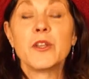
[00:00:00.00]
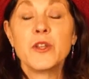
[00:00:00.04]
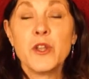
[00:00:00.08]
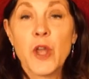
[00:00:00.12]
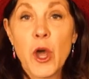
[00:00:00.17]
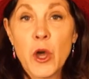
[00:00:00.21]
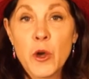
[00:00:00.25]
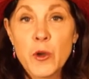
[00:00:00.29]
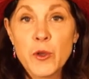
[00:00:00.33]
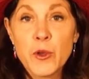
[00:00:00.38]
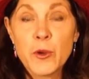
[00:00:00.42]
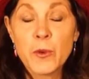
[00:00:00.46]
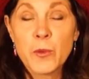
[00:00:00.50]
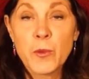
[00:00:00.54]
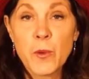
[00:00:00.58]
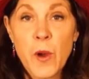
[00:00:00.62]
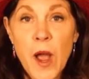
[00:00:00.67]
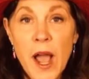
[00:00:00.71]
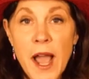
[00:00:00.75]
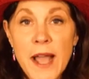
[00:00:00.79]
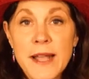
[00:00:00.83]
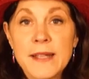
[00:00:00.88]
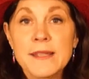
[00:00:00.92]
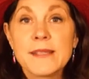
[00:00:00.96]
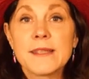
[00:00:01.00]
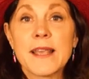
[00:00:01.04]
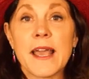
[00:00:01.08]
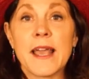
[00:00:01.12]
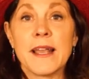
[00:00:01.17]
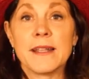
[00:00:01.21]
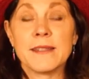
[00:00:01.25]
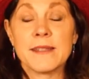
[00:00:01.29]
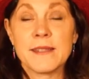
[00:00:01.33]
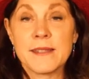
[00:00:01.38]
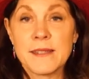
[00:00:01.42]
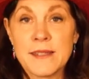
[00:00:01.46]
know your rights
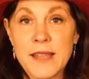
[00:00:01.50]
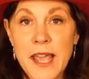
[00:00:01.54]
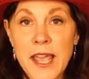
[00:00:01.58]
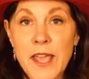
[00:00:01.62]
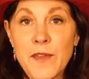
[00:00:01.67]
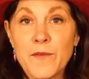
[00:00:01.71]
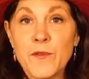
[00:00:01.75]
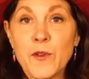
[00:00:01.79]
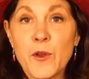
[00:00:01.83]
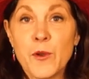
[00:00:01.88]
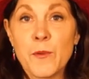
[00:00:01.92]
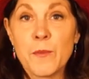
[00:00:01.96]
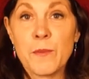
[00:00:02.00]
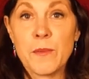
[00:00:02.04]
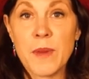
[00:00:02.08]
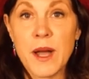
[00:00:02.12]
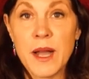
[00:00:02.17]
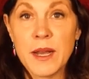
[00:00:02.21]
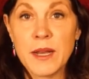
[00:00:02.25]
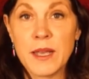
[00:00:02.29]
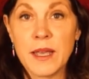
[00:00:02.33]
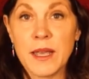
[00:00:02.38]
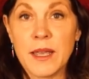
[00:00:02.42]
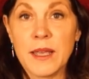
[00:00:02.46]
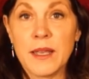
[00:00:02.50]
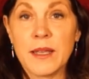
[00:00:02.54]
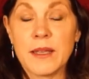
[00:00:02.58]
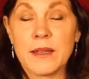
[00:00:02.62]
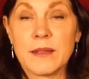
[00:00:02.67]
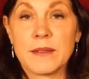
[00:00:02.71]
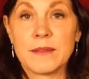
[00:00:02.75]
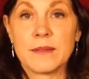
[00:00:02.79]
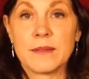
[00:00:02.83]
and save your money.